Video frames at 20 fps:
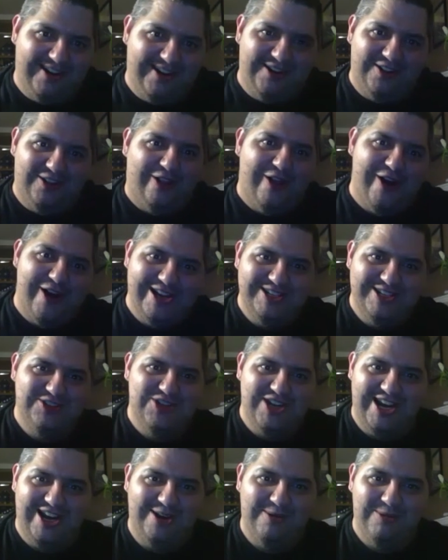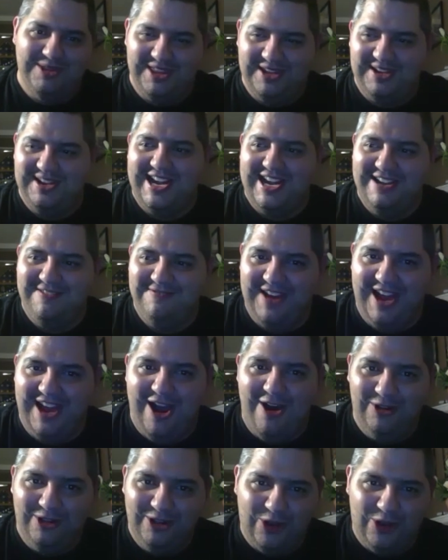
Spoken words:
in a lawn chair with a knife out,